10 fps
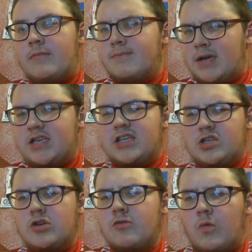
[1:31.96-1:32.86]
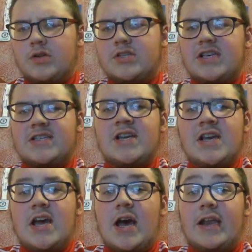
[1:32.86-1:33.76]
Match day 2 was, yes,
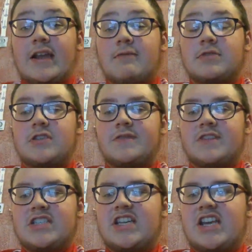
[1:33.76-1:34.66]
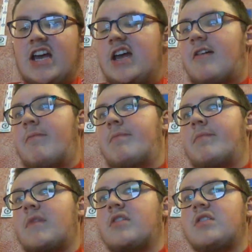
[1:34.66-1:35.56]
and that was obviously a
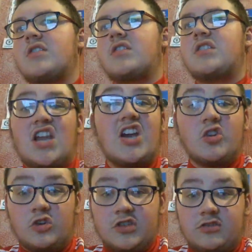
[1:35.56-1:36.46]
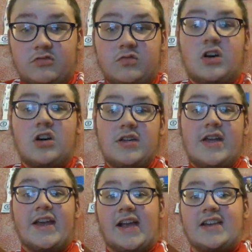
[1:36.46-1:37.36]
0-0 draw
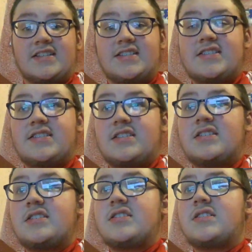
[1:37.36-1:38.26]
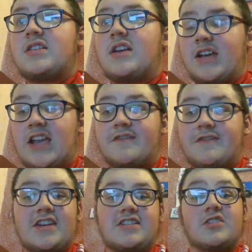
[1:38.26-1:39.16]
against
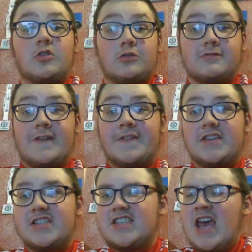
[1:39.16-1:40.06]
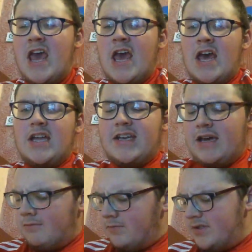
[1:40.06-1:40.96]
Valencia at Old Trafford, and
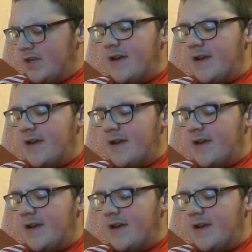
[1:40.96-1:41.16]
that was